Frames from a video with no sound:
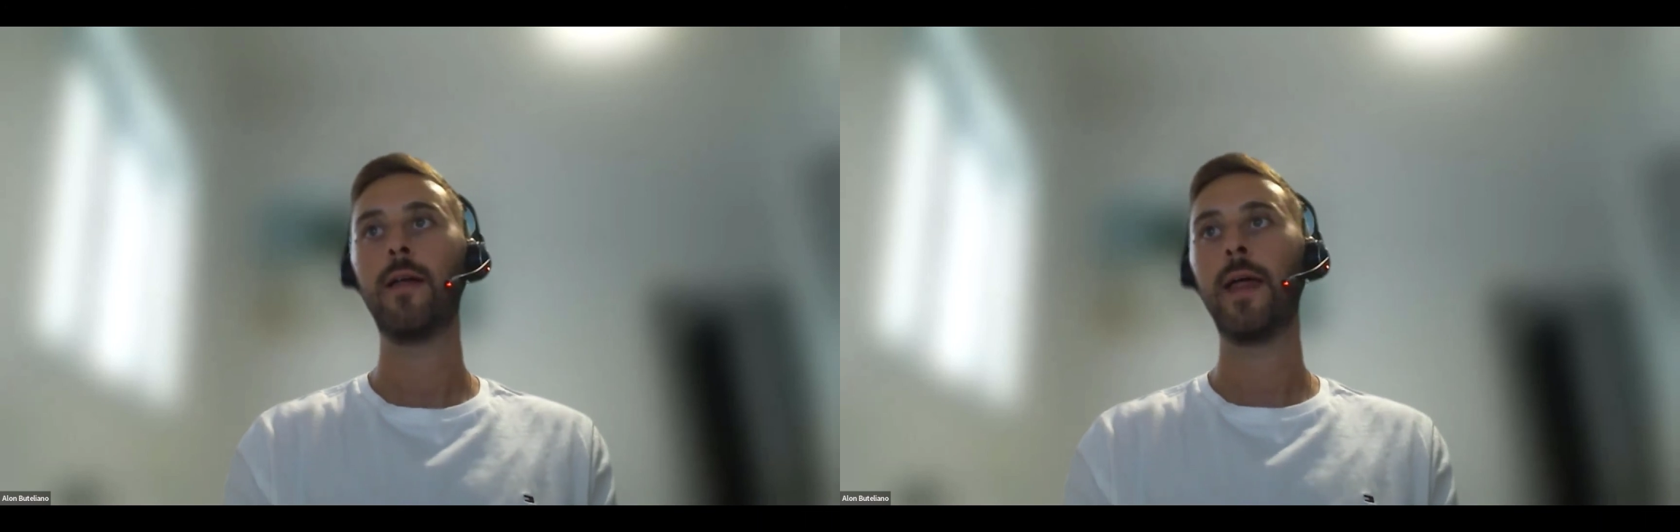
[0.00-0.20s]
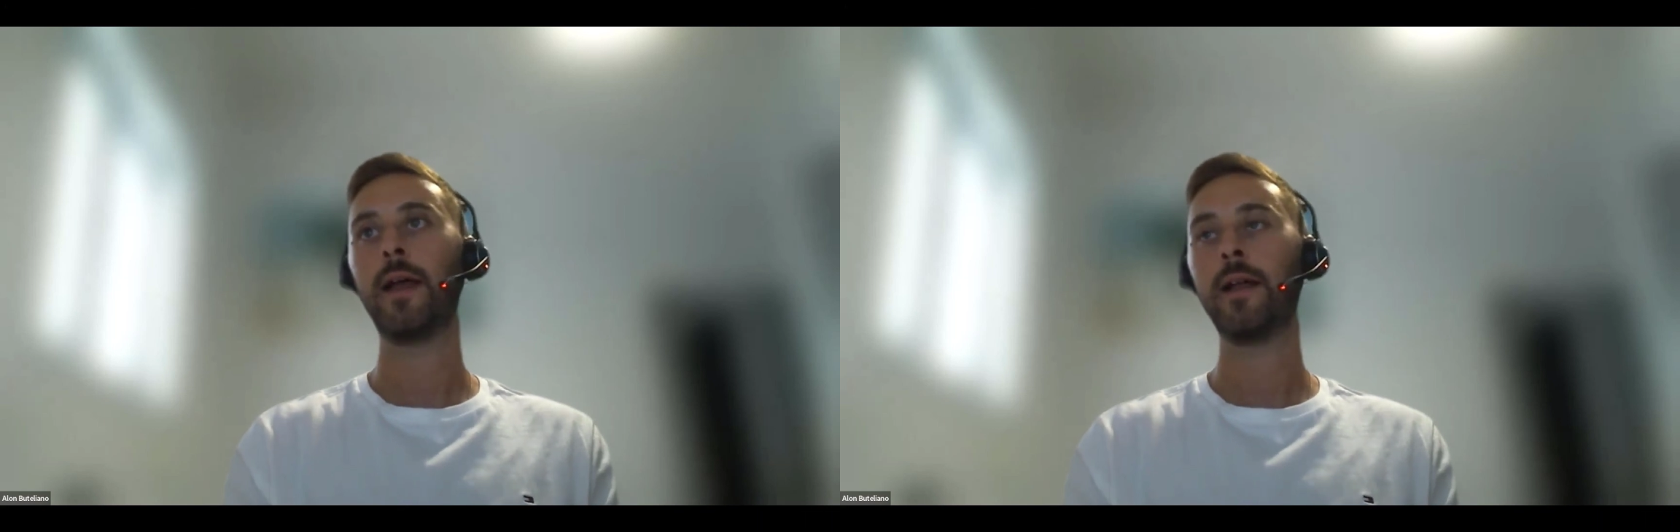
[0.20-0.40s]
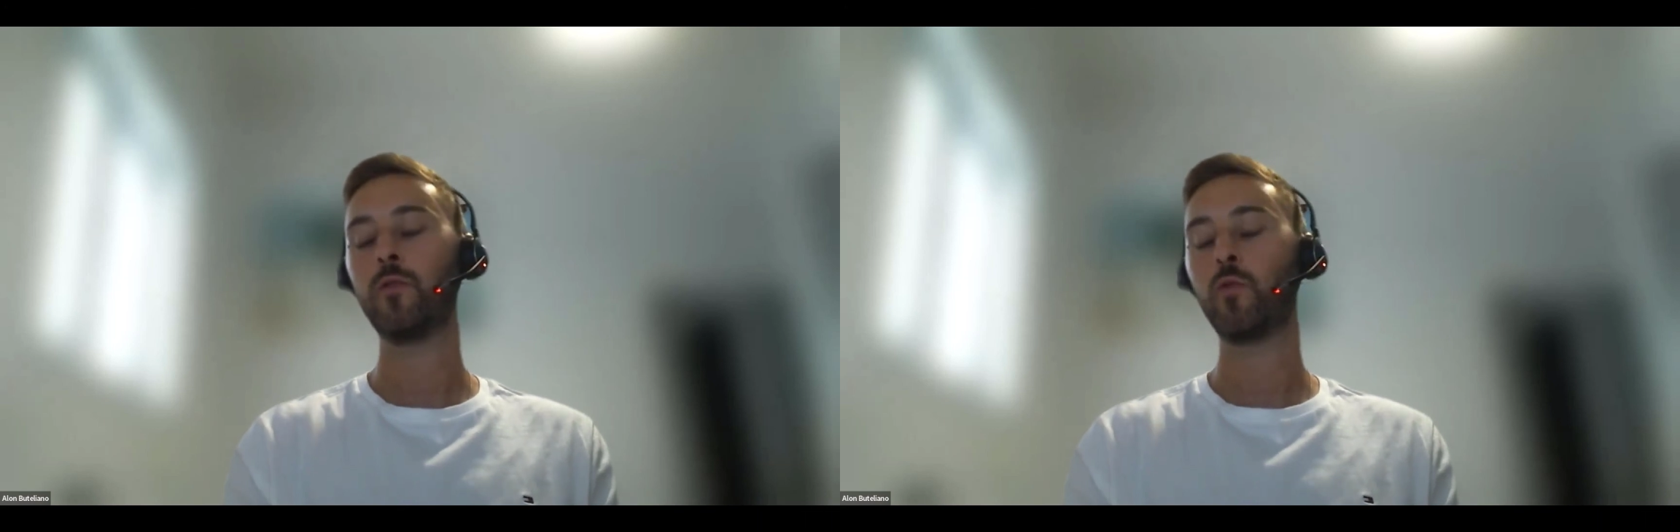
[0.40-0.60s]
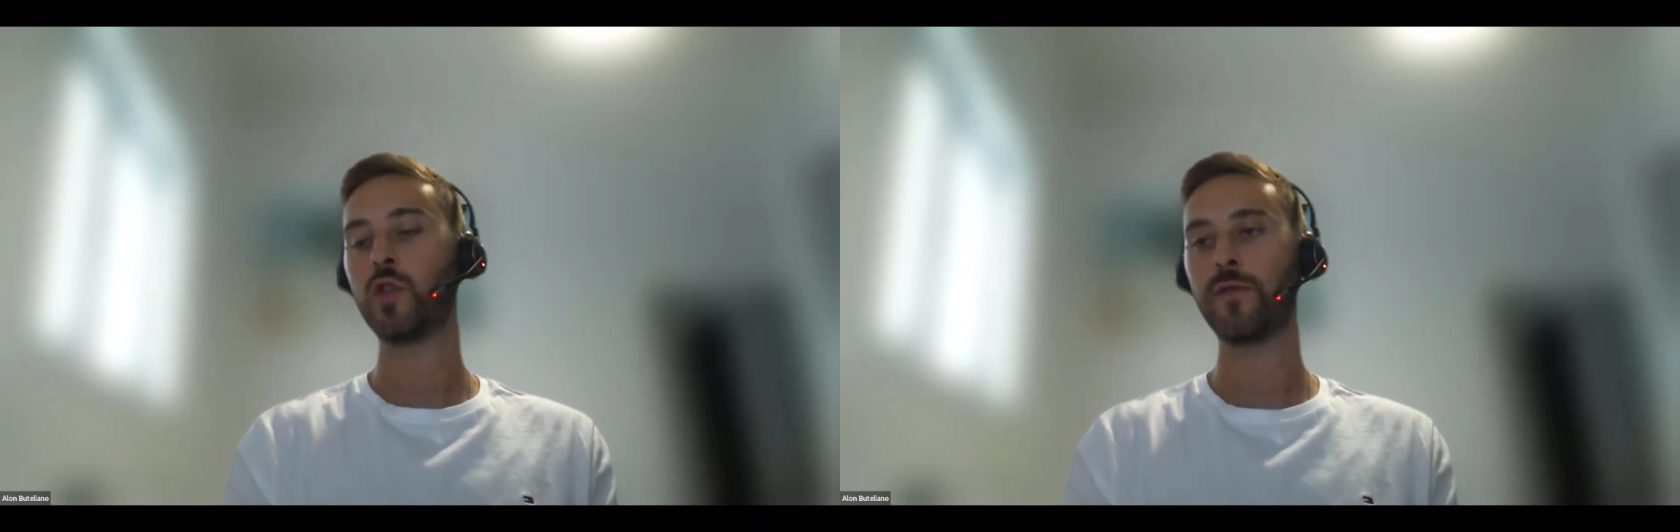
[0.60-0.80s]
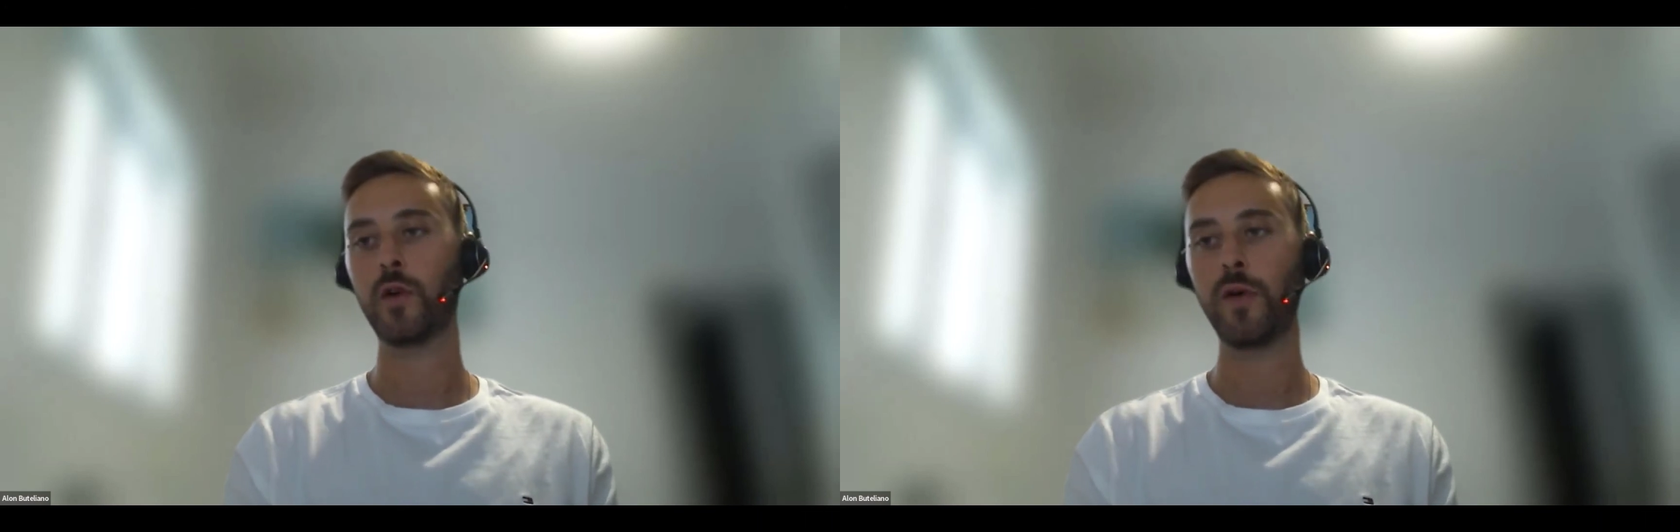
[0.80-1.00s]
and
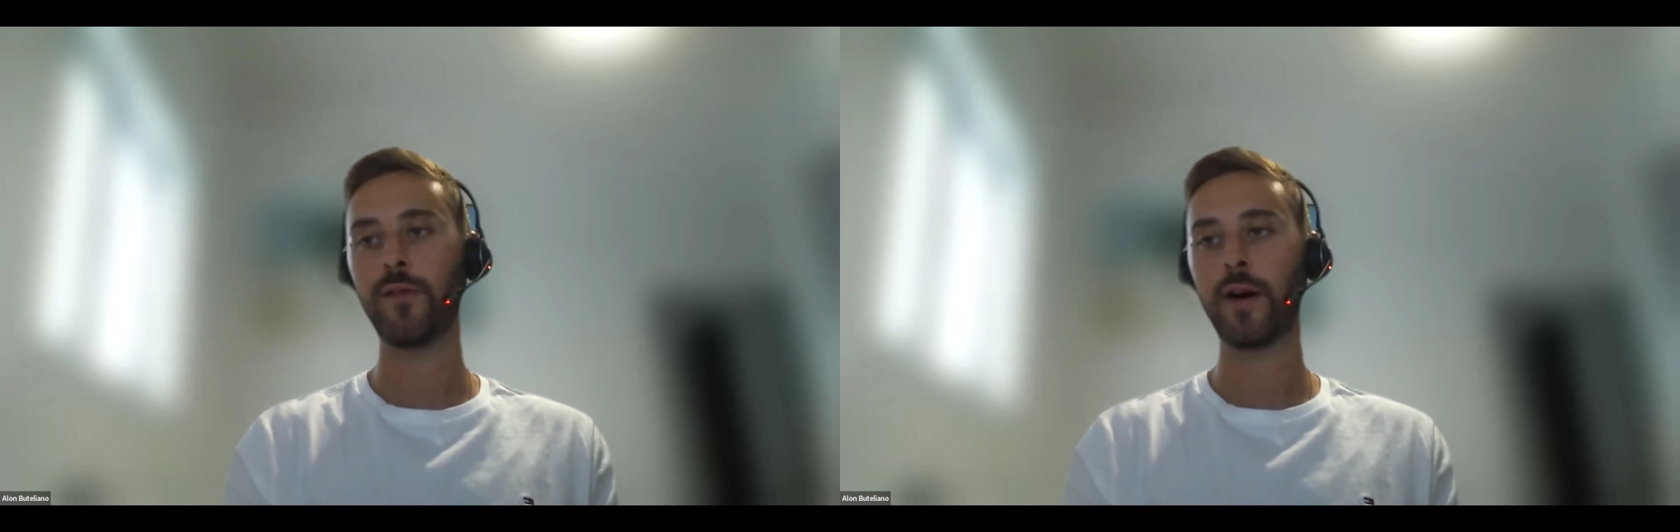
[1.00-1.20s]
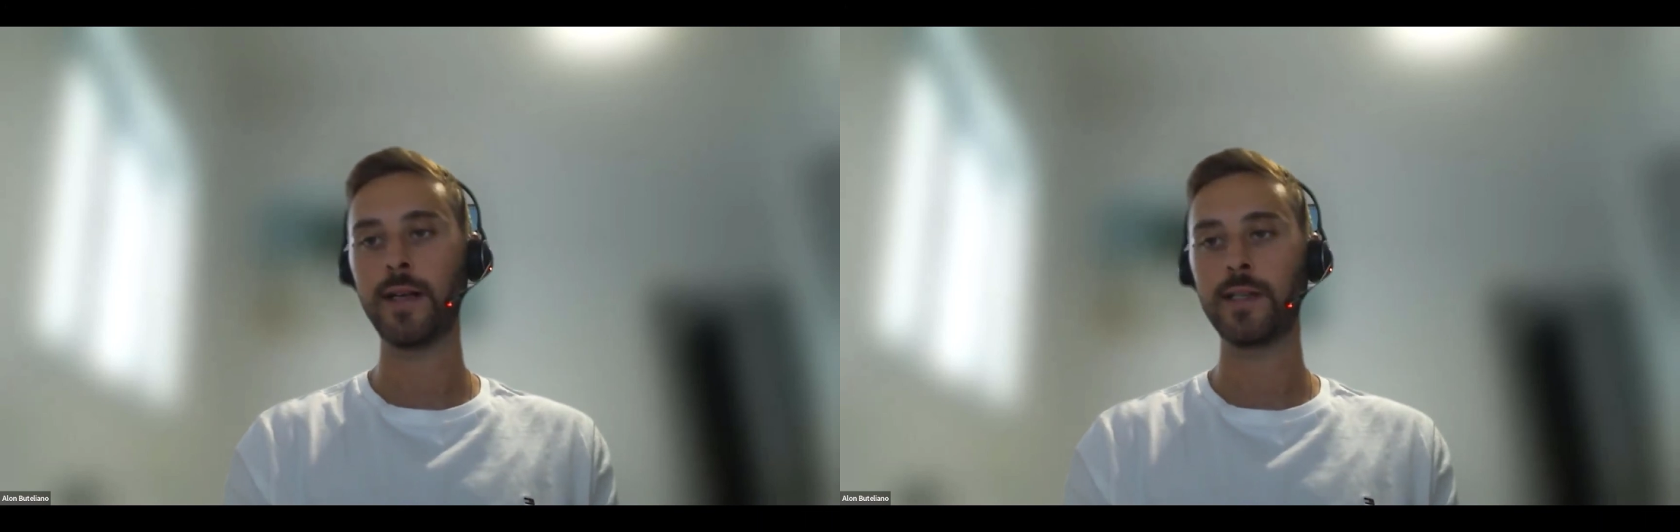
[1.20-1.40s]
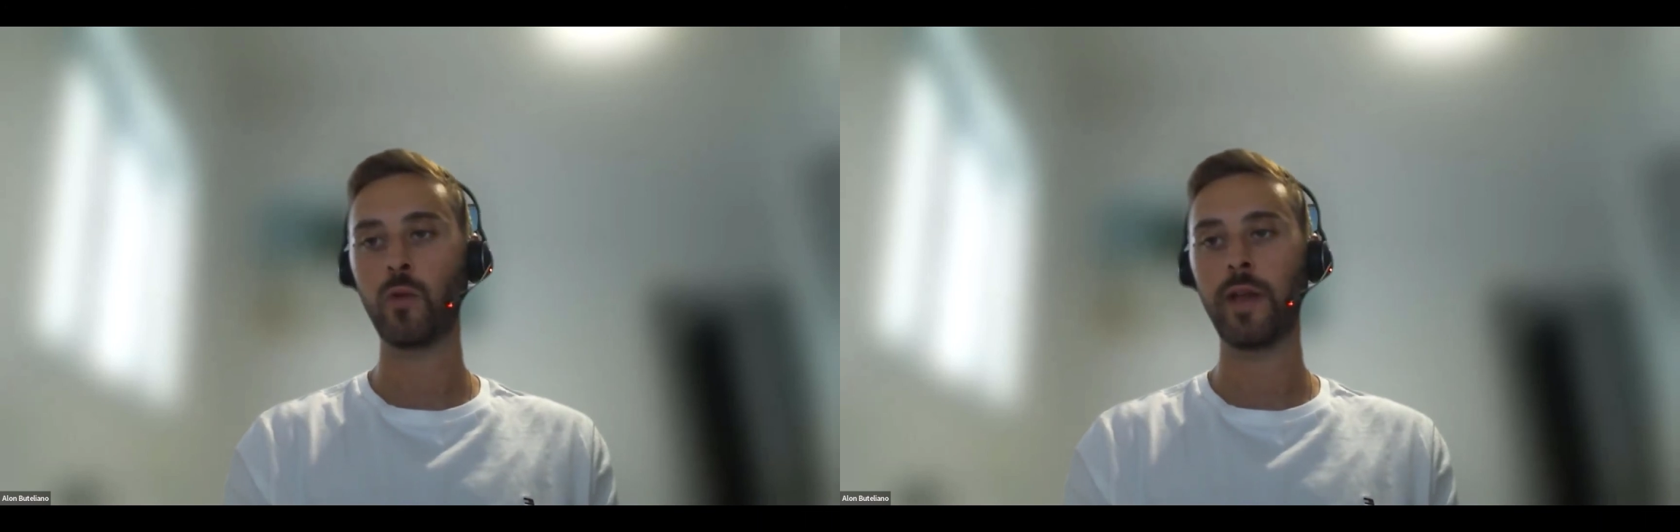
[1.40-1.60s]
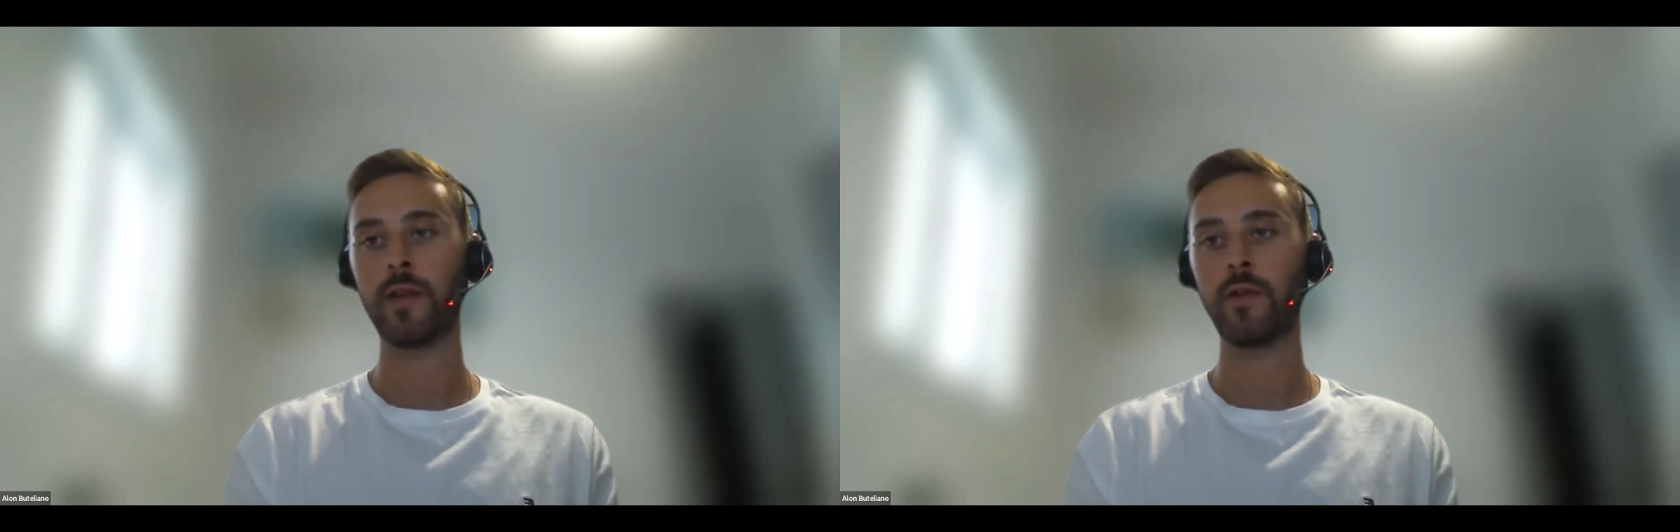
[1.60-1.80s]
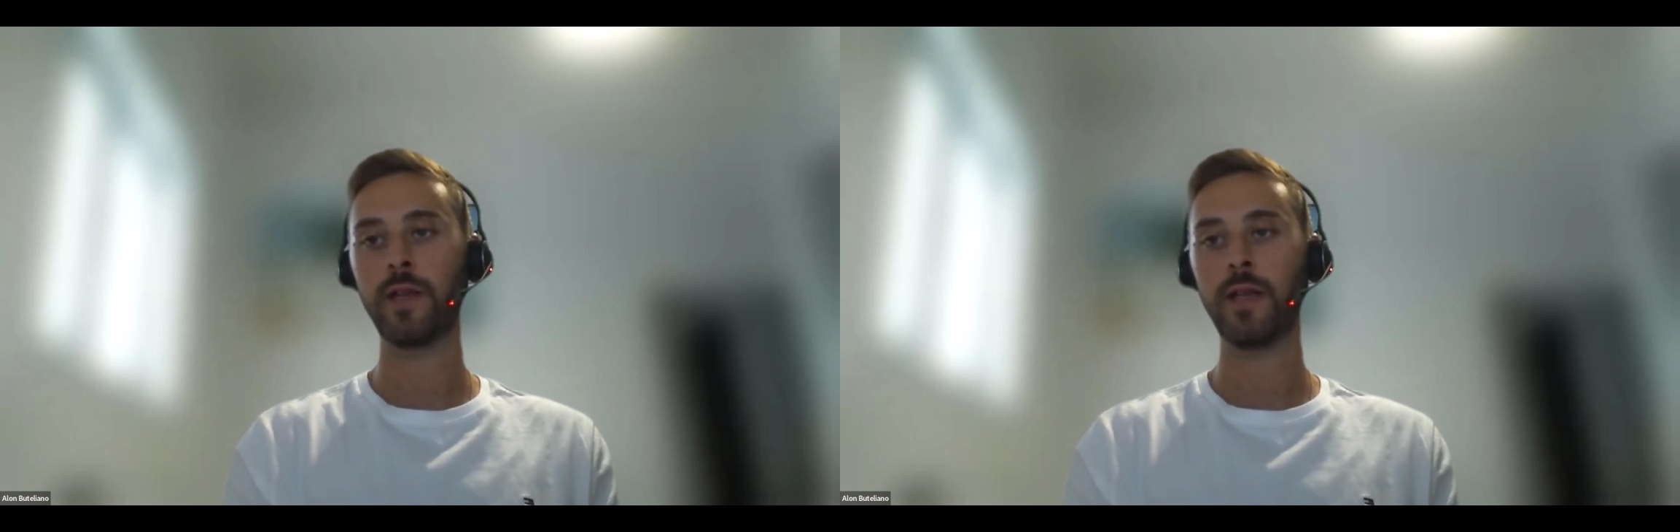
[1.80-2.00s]
which verifies whether